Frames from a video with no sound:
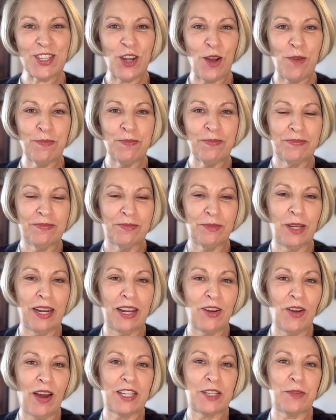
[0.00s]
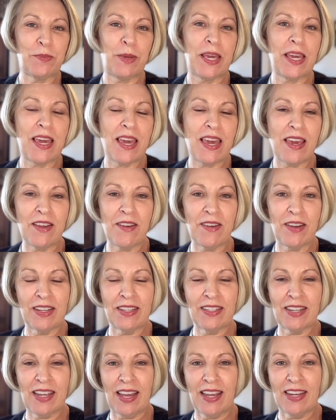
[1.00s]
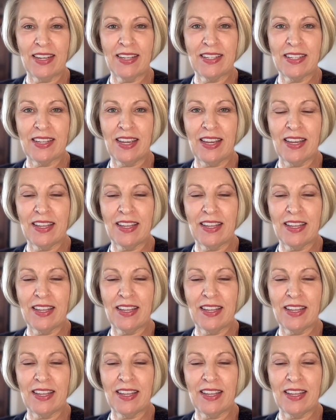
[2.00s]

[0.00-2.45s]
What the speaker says: Tom. Really great to be here and